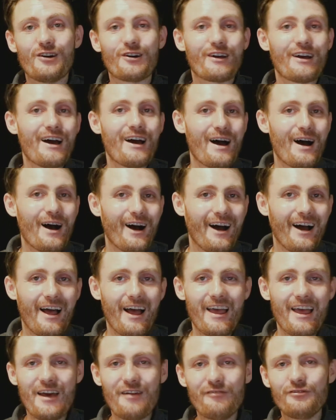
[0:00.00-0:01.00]
Look,
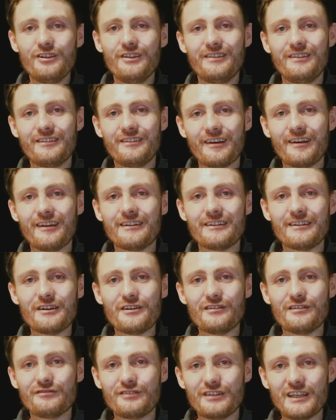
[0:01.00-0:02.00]
I haven't done
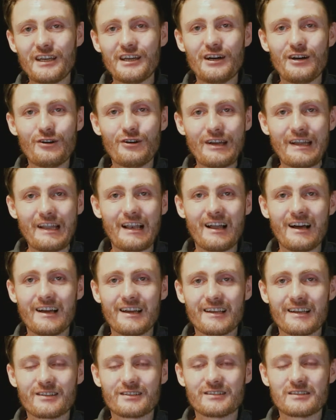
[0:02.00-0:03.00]
a video in
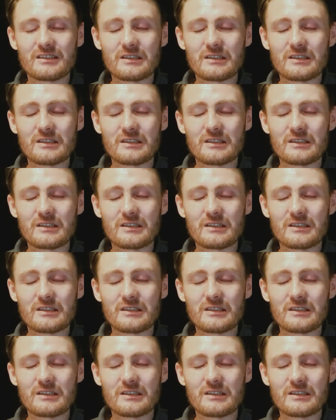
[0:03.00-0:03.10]
like